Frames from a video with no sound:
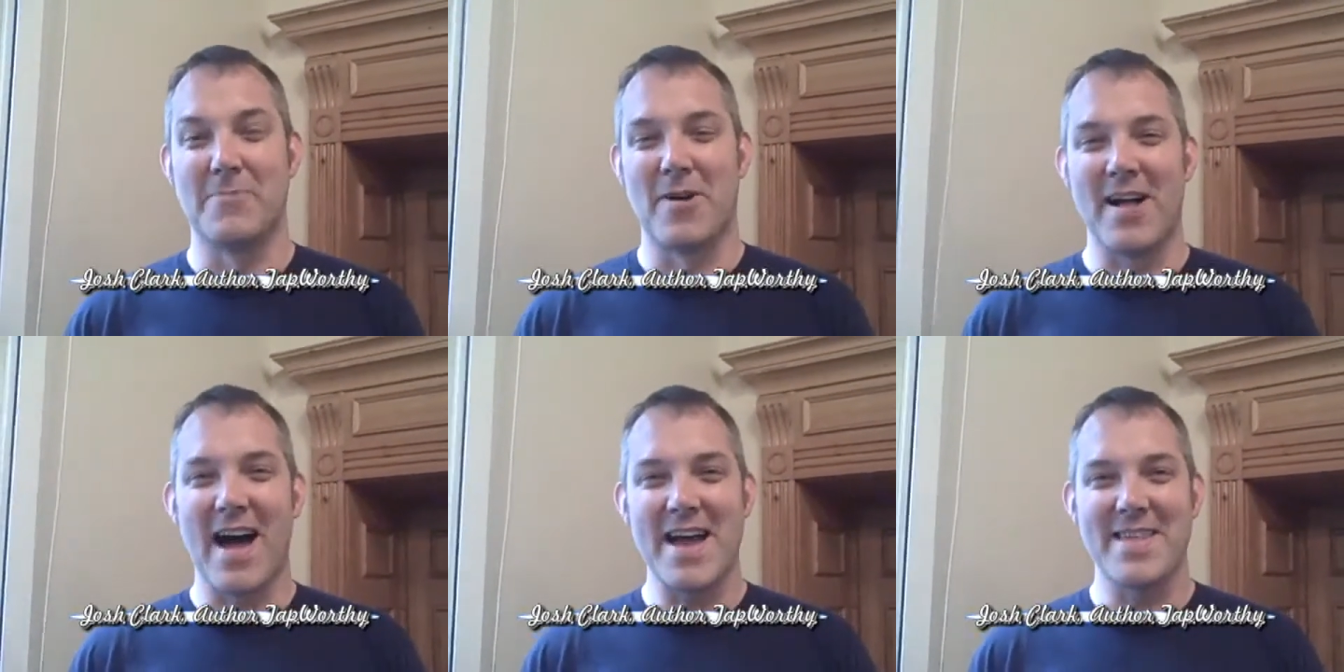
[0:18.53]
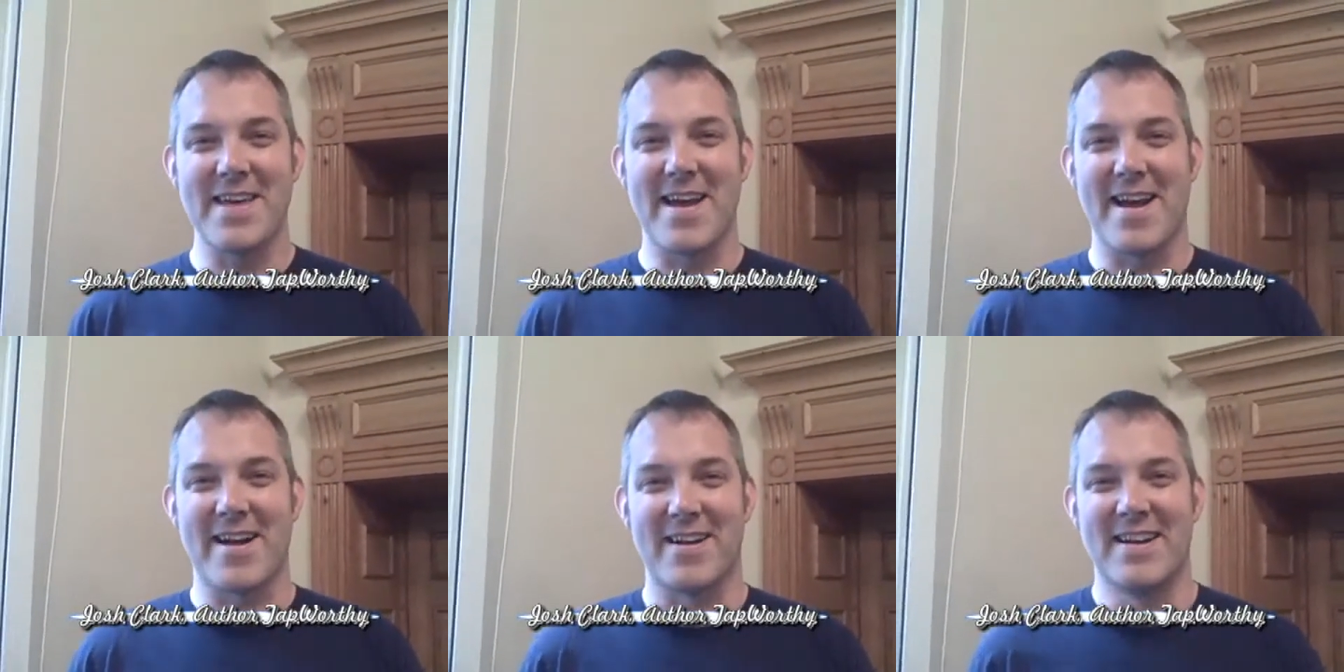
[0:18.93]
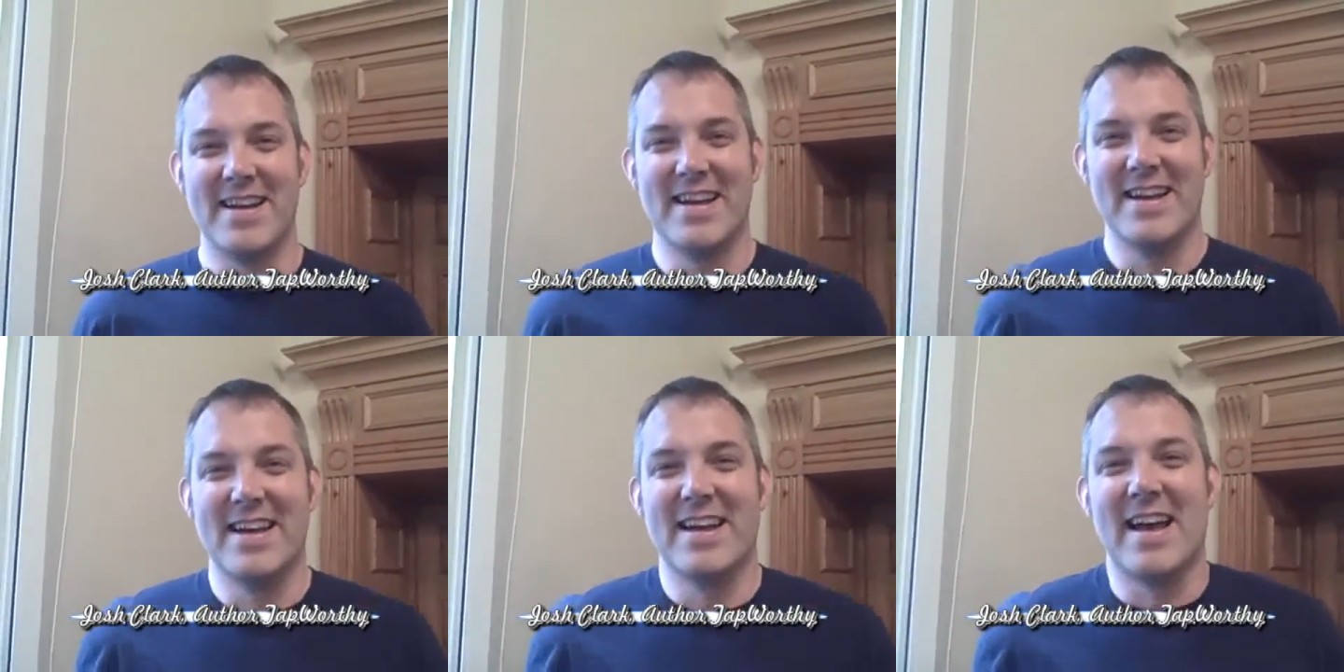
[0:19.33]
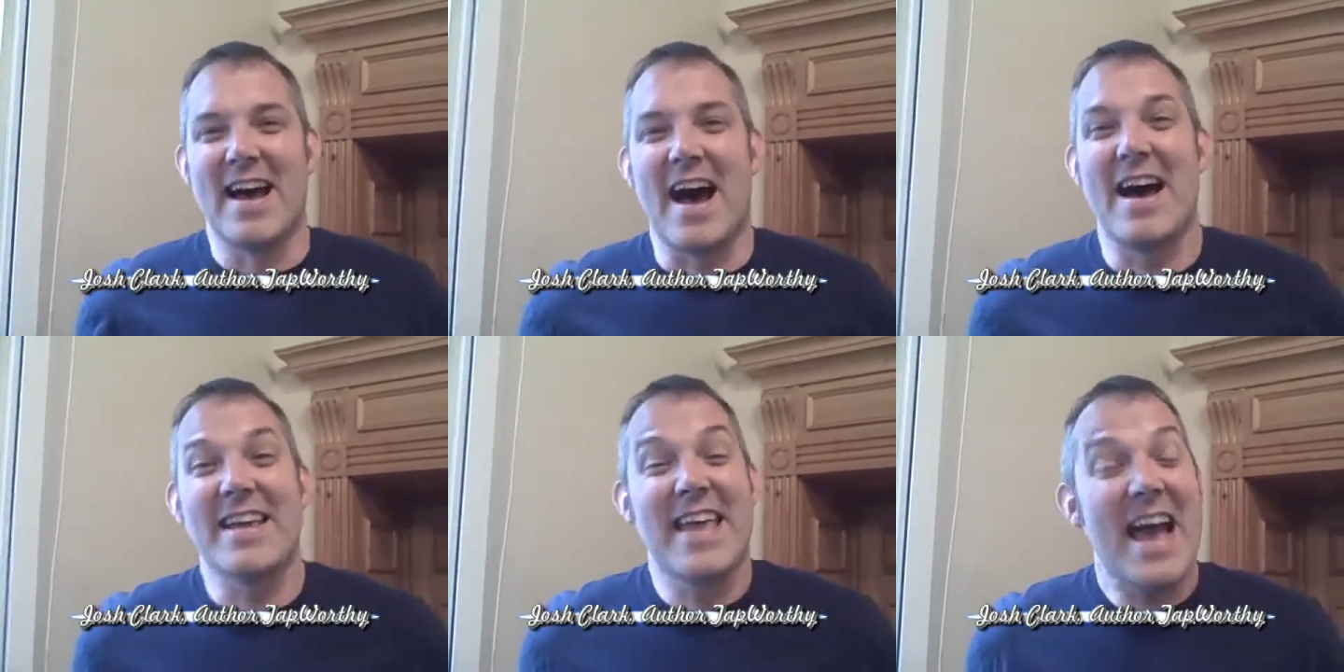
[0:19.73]
Well, hi there.
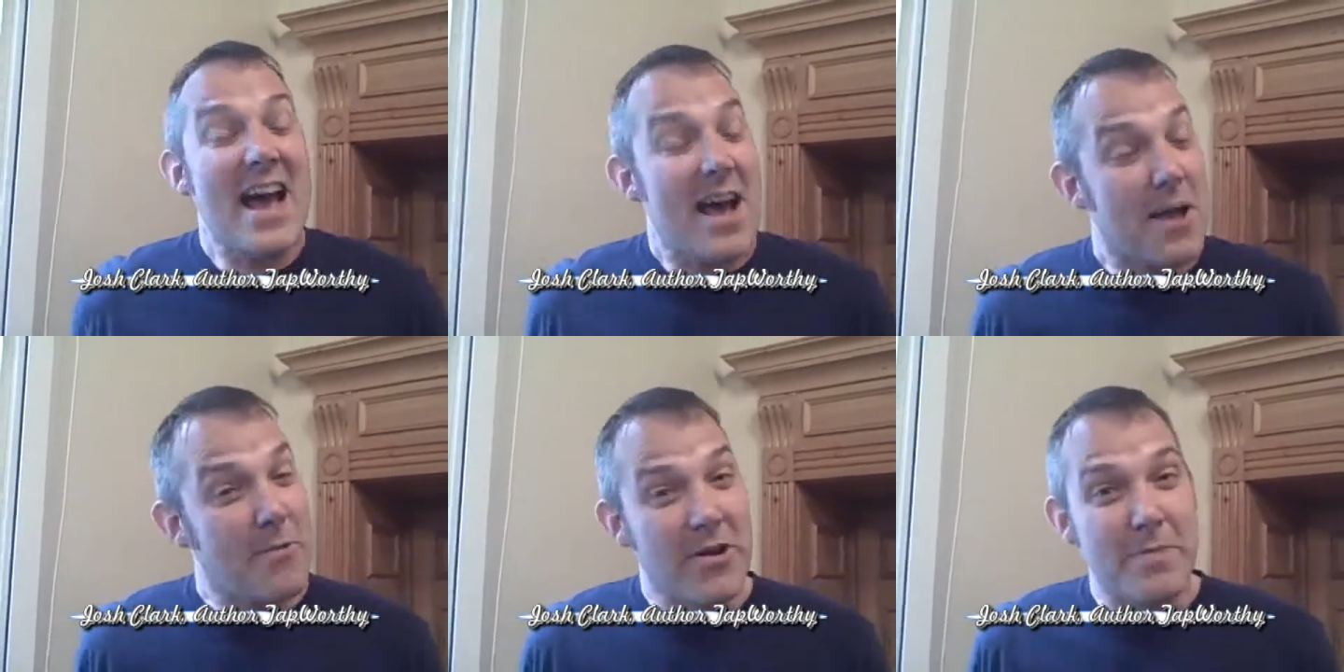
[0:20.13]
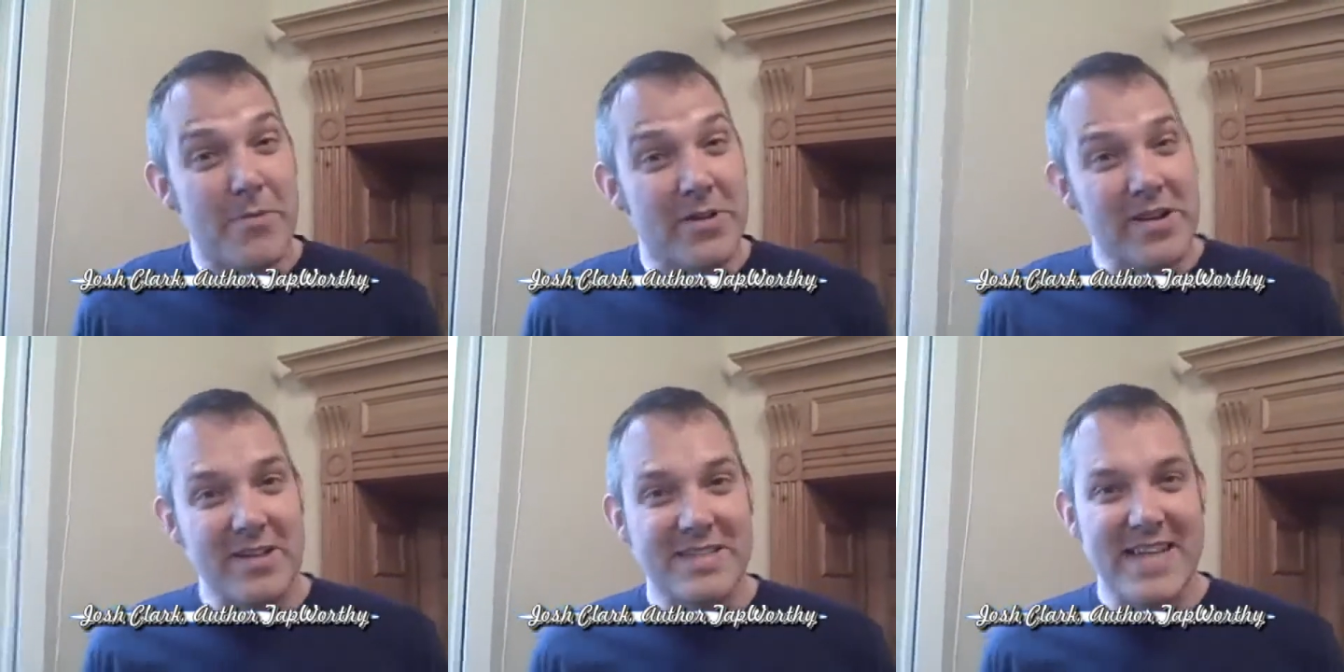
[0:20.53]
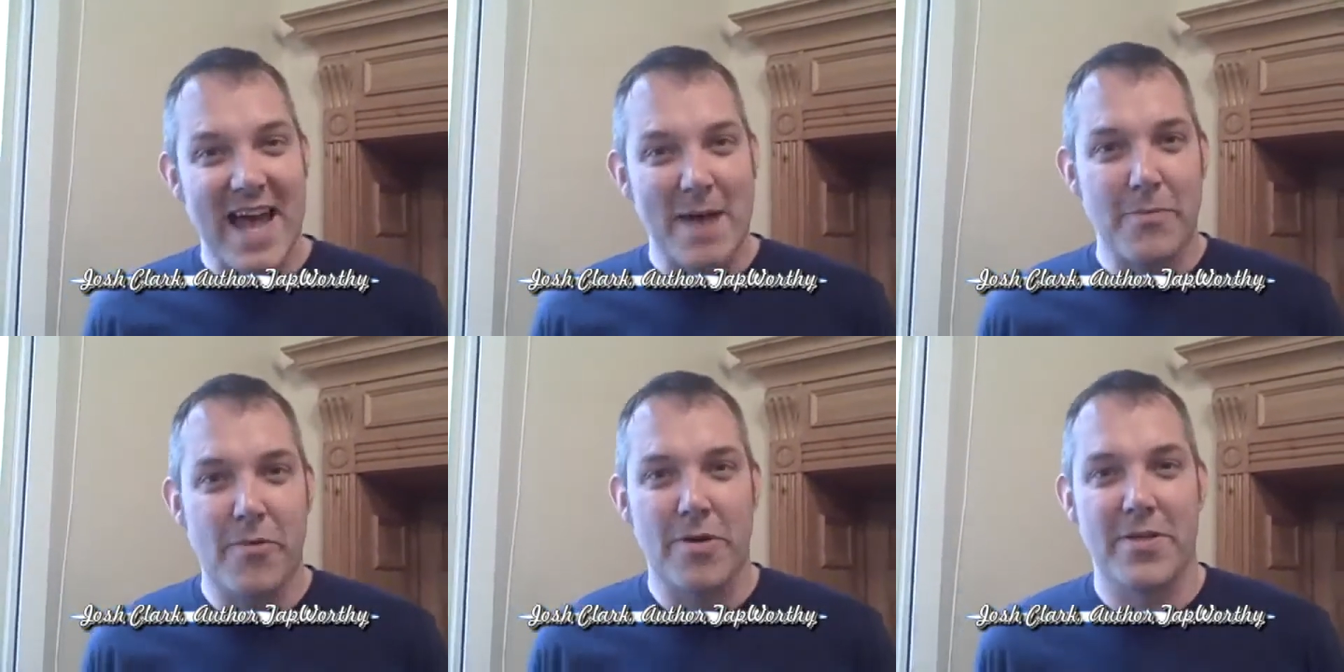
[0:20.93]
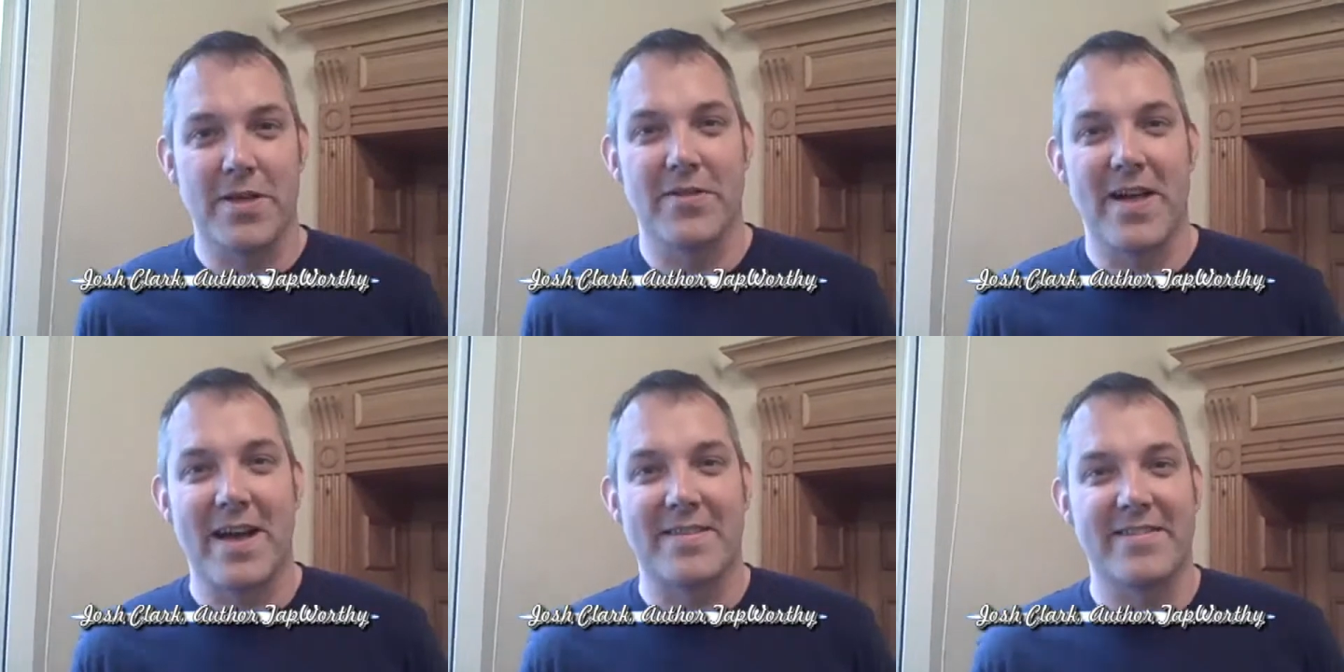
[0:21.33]
Yeah, I wrote a book called
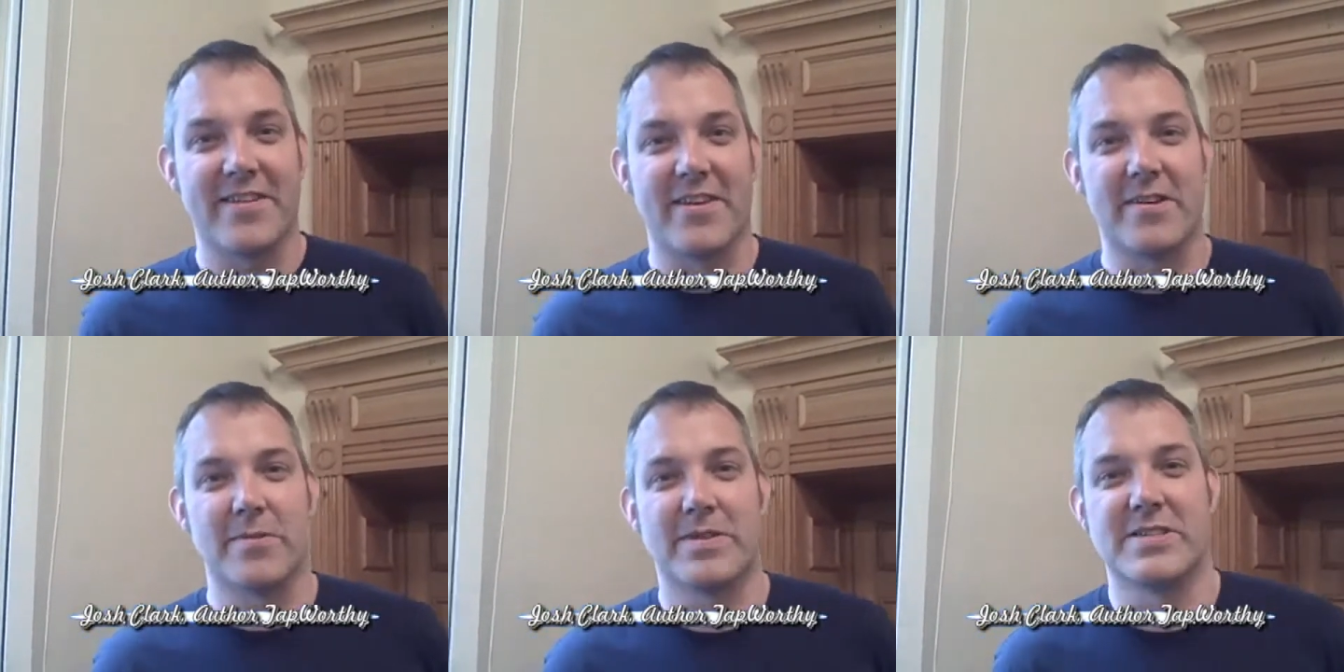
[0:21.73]
Tapworthy last year,